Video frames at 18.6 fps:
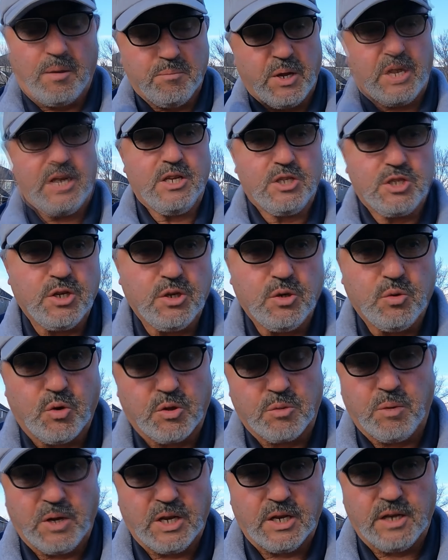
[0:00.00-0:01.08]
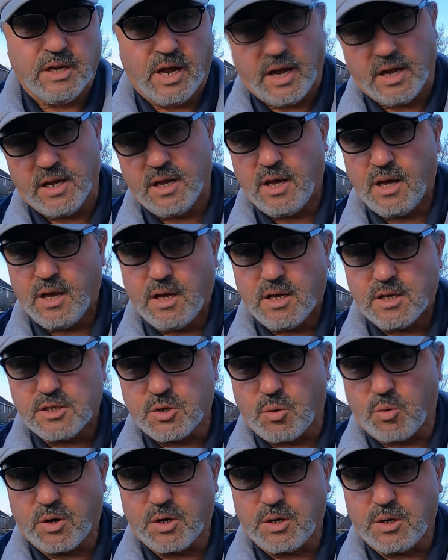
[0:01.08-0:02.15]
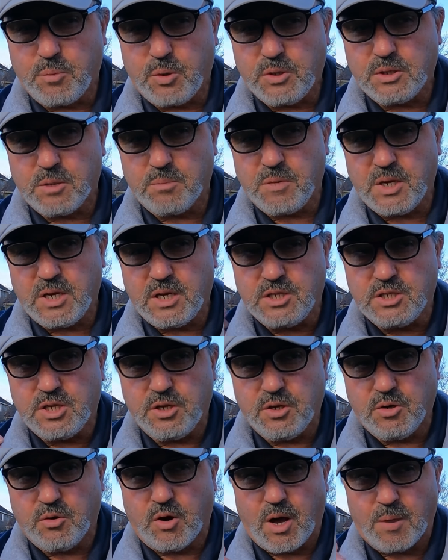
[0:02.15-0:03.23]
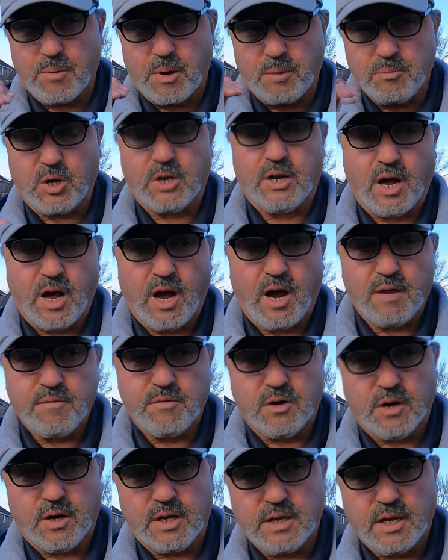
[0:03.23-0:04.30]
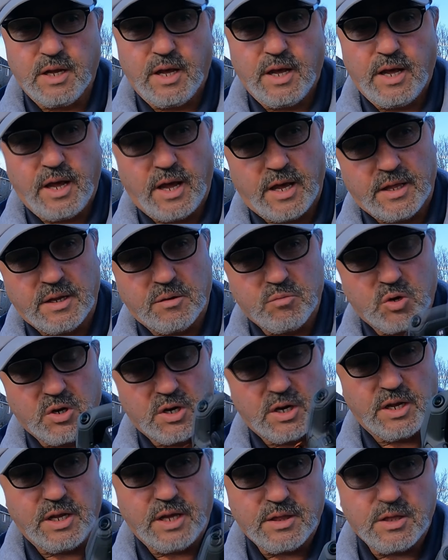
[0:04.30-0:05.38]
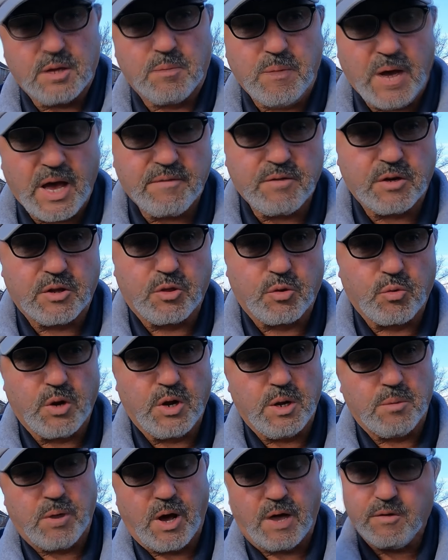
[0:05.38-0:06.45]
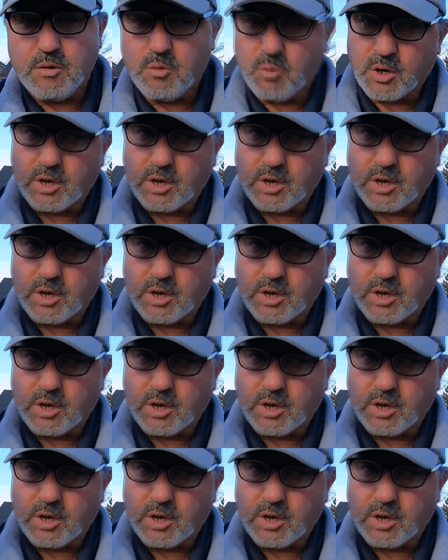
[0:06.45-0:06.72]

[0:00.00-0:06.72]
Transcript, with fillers: Mini 2 with me today. So we're going to put the Mini 2 up, I'm going to hover it, and then we're going to get the Mavic 3 above it.